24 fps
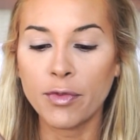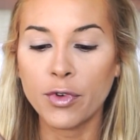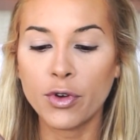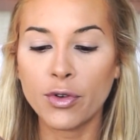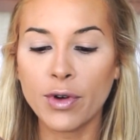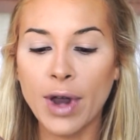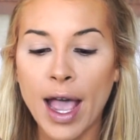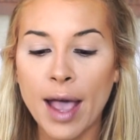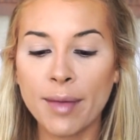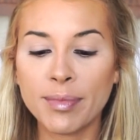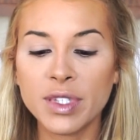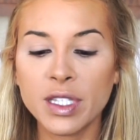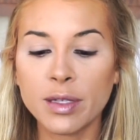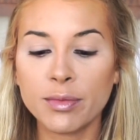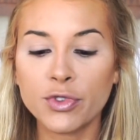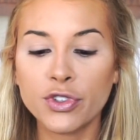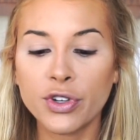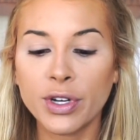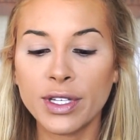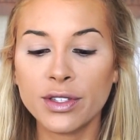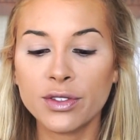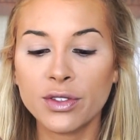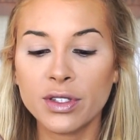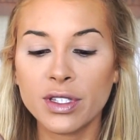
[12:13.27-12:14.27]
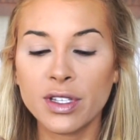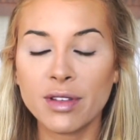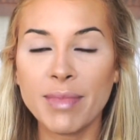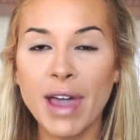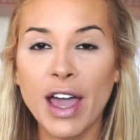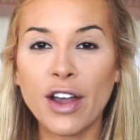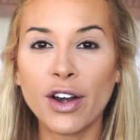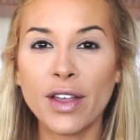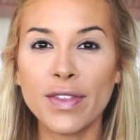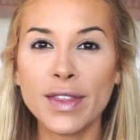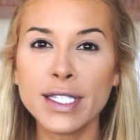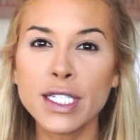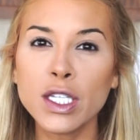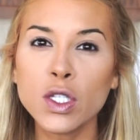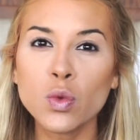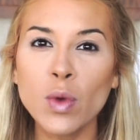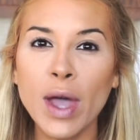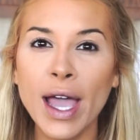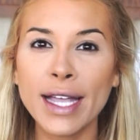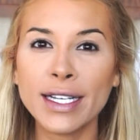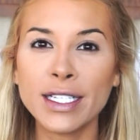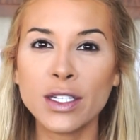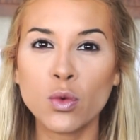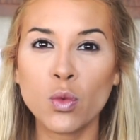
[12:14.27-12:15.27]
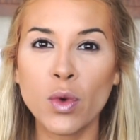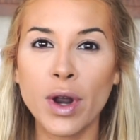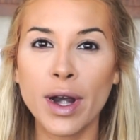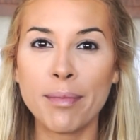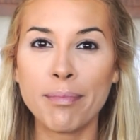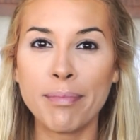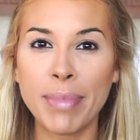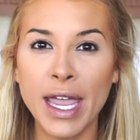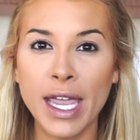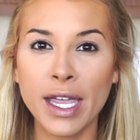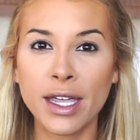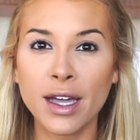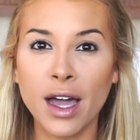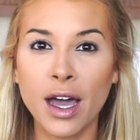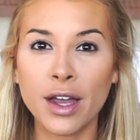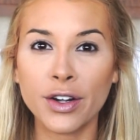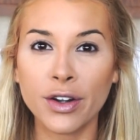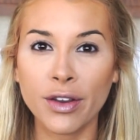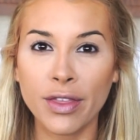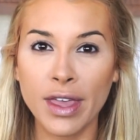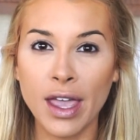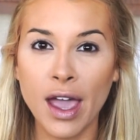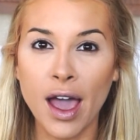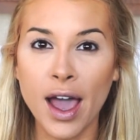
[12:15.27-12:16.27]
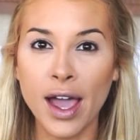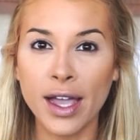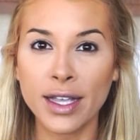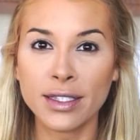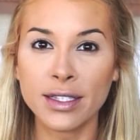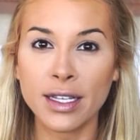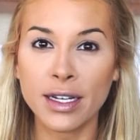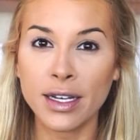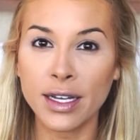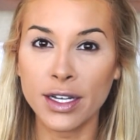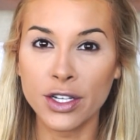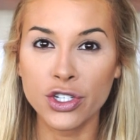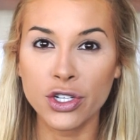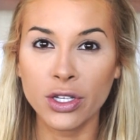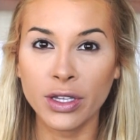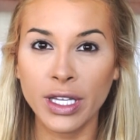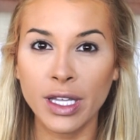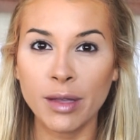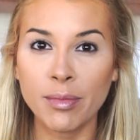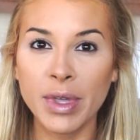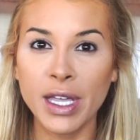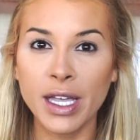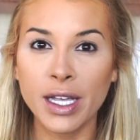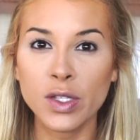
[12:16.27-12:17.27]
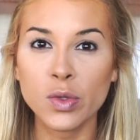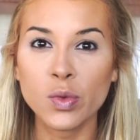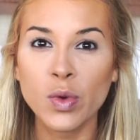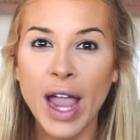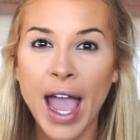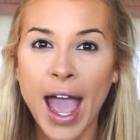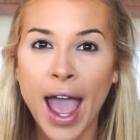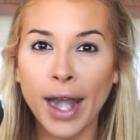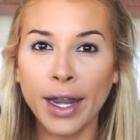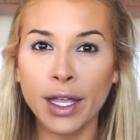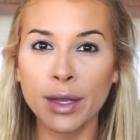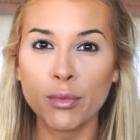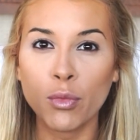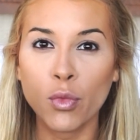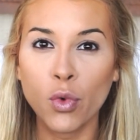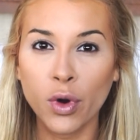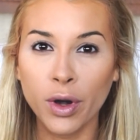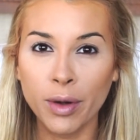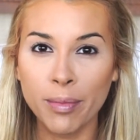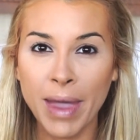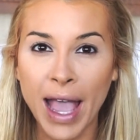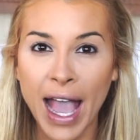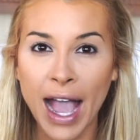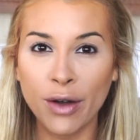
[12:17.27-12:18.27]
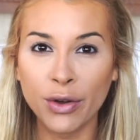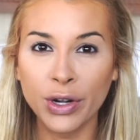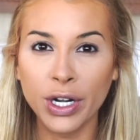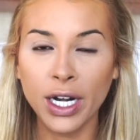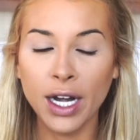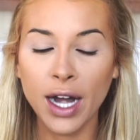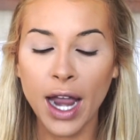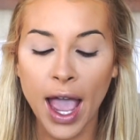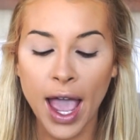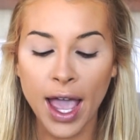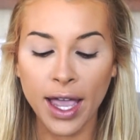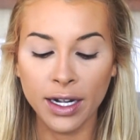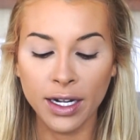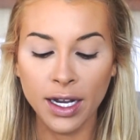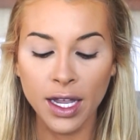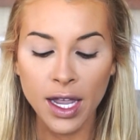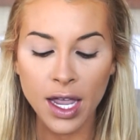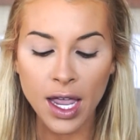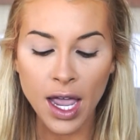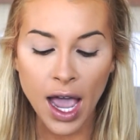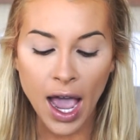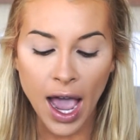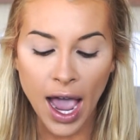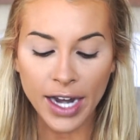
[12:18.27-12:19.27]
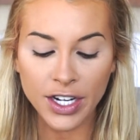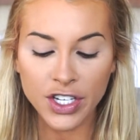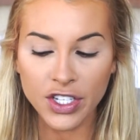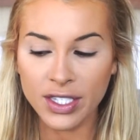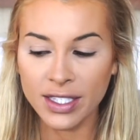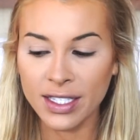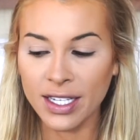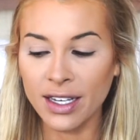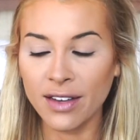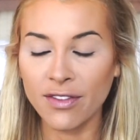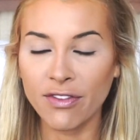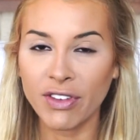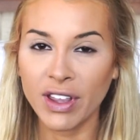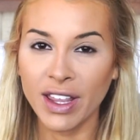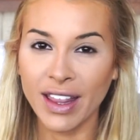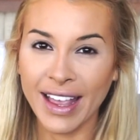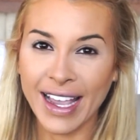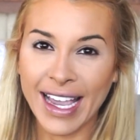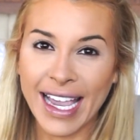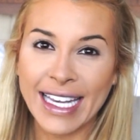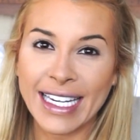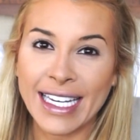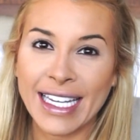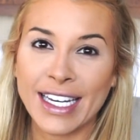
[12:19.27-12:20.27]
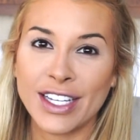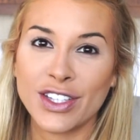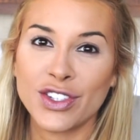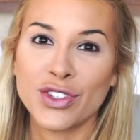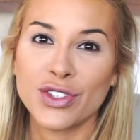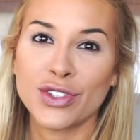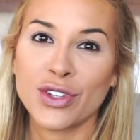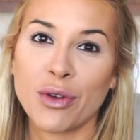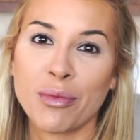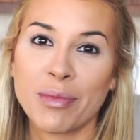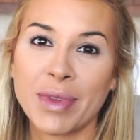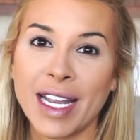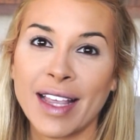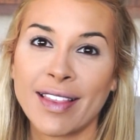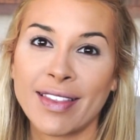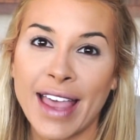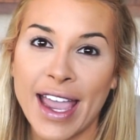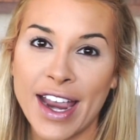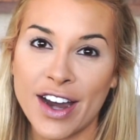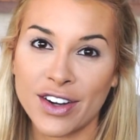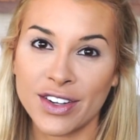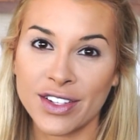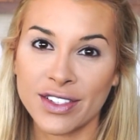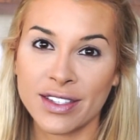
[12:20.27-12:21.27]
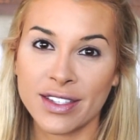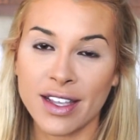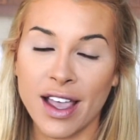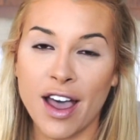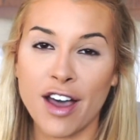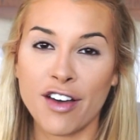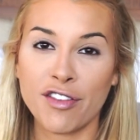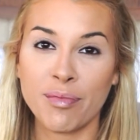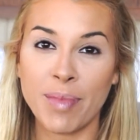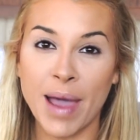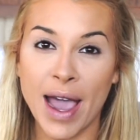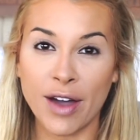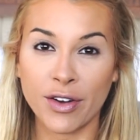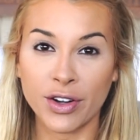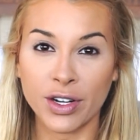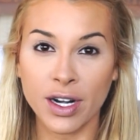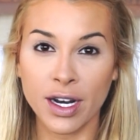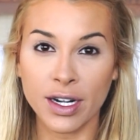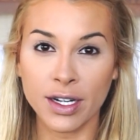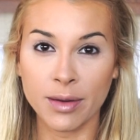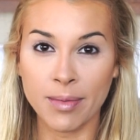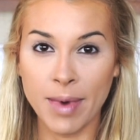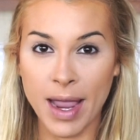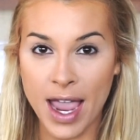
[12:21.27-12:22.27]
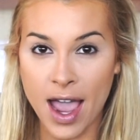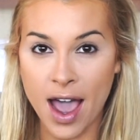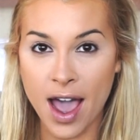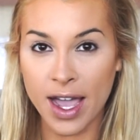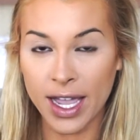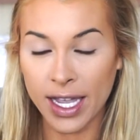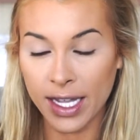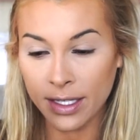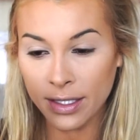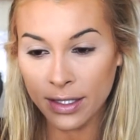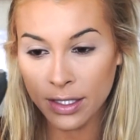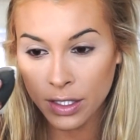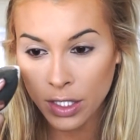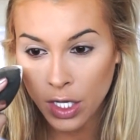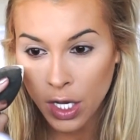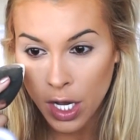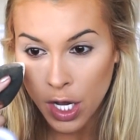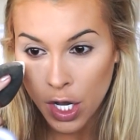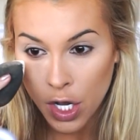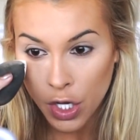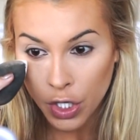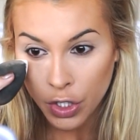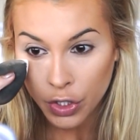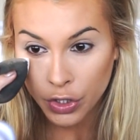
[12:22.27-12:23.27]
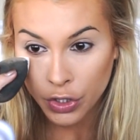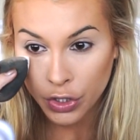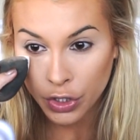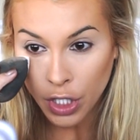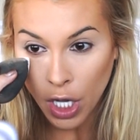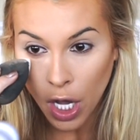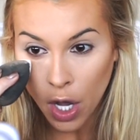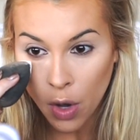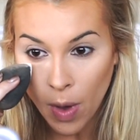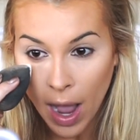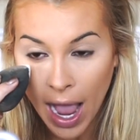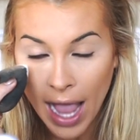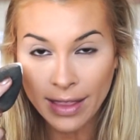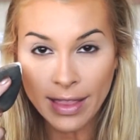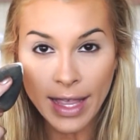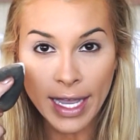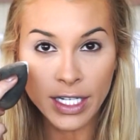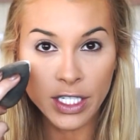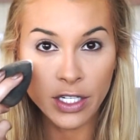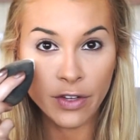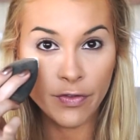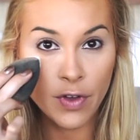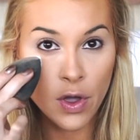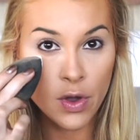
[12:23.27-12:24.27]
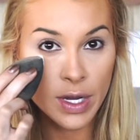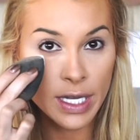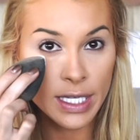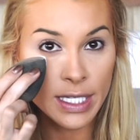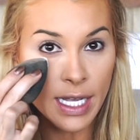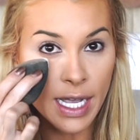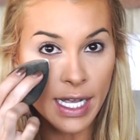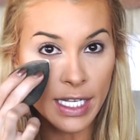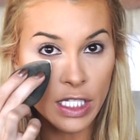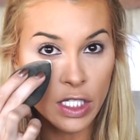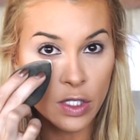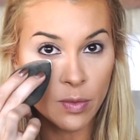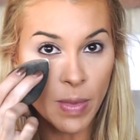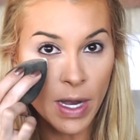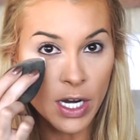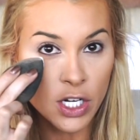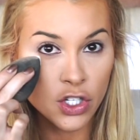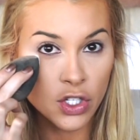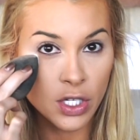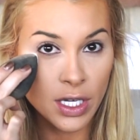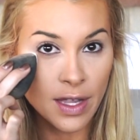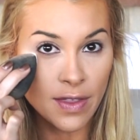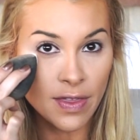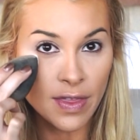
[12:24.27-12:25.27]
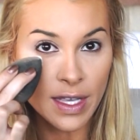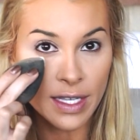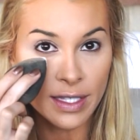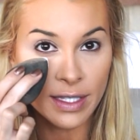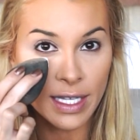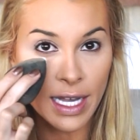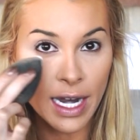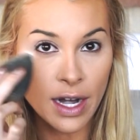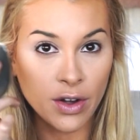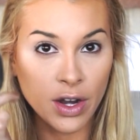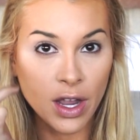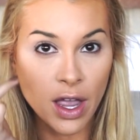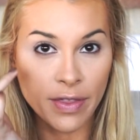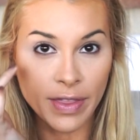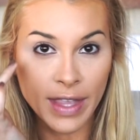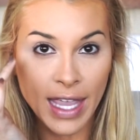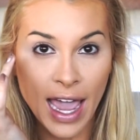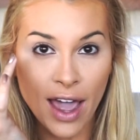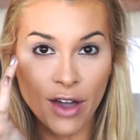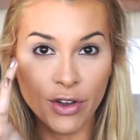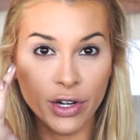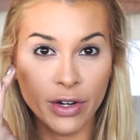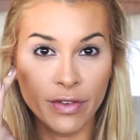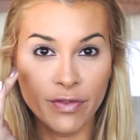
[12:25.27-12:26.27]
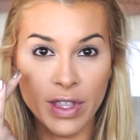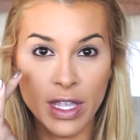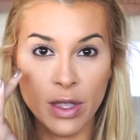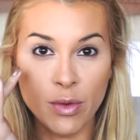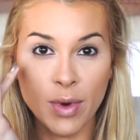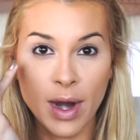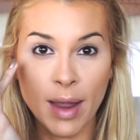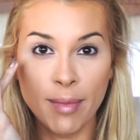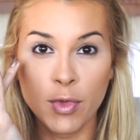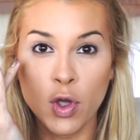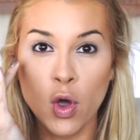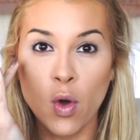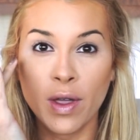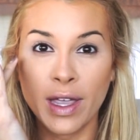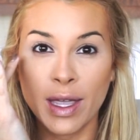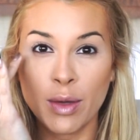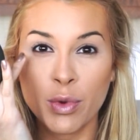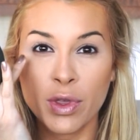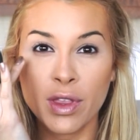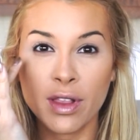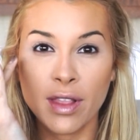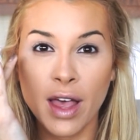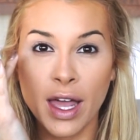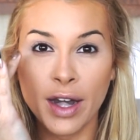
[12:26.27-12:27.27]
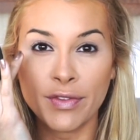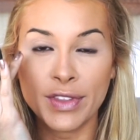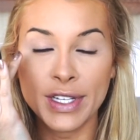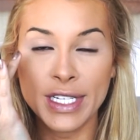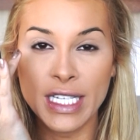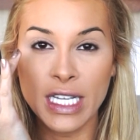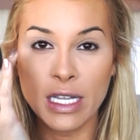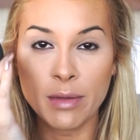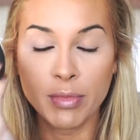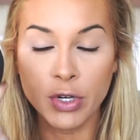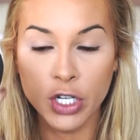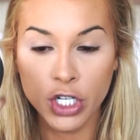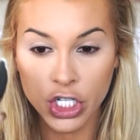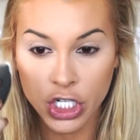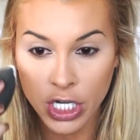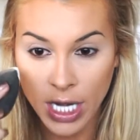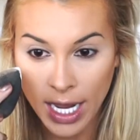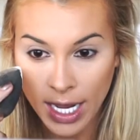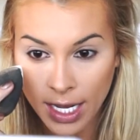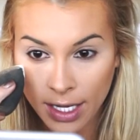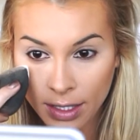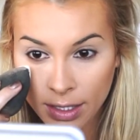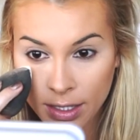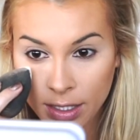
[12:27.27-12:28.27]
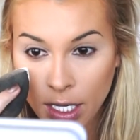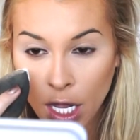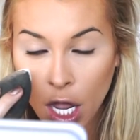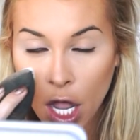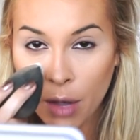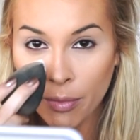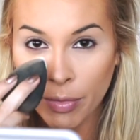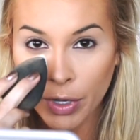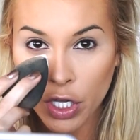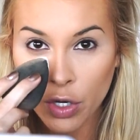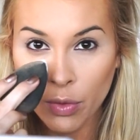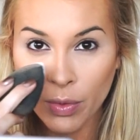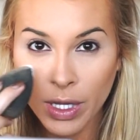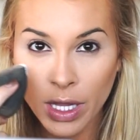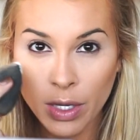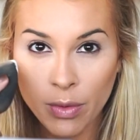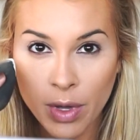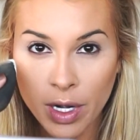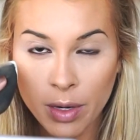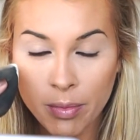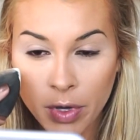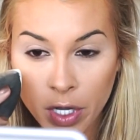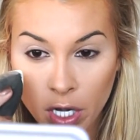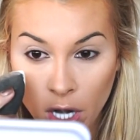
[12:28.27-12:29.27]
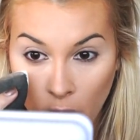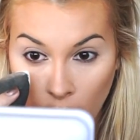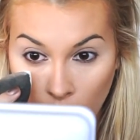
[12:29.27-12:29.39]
grab some translucent powder. And this is why I didn't want to bake under the eyes initially, because we're adding more powder and I just didn't feel like I needed so many layers of powder under my eyes. So I like to focus it especially in this area on the outer V where I'm going in with a lot of the deeper shades, but you really want to put